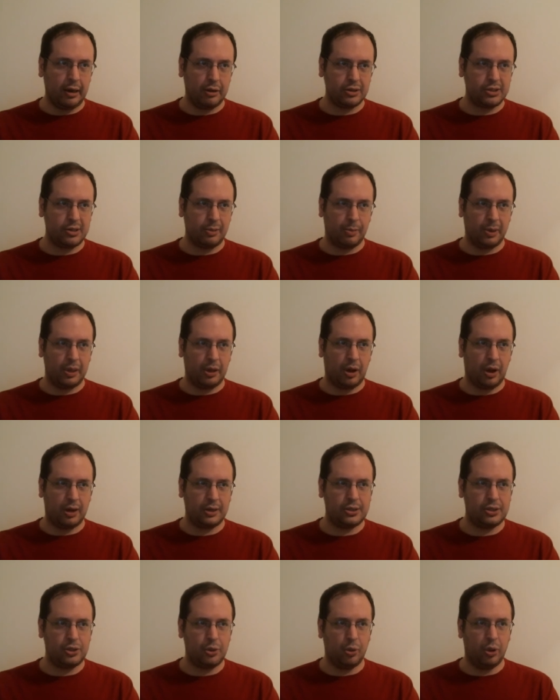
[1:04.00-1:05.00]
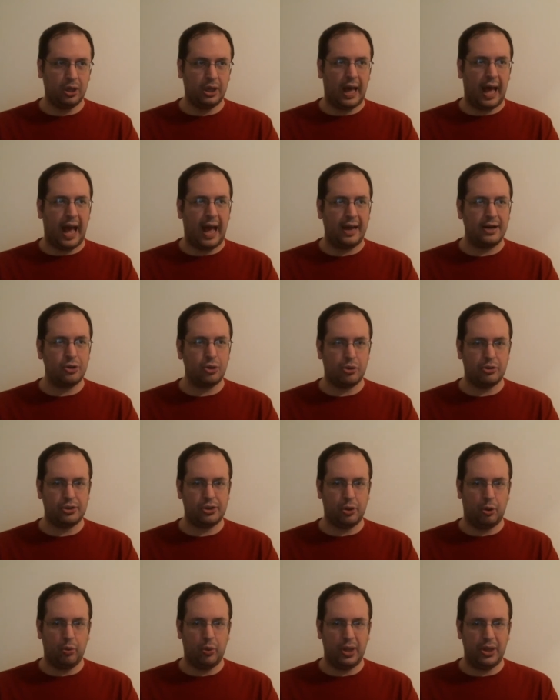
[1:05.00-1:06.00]
also belongs to a lodge, or
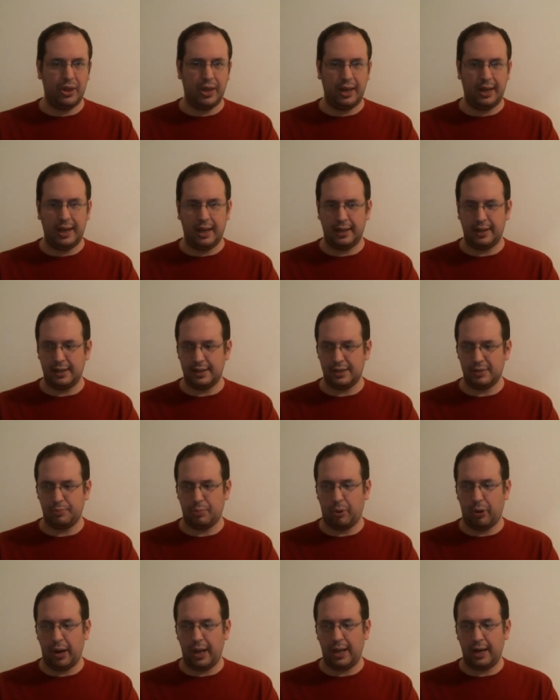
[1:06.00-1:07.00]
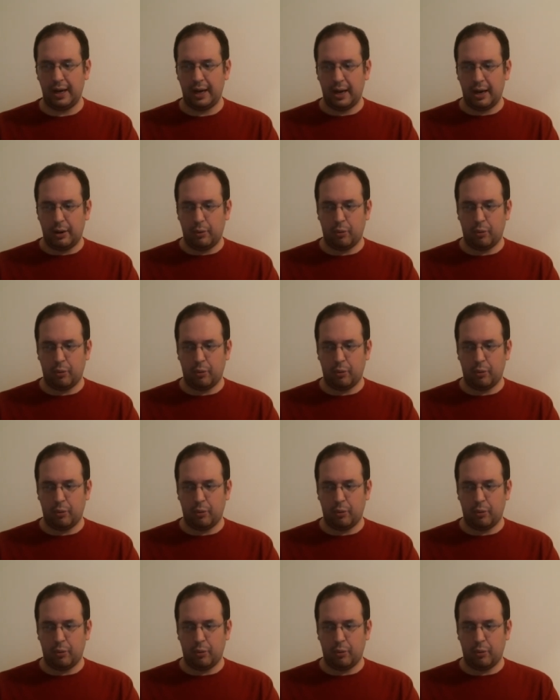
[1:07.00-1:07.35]
so we think at this point,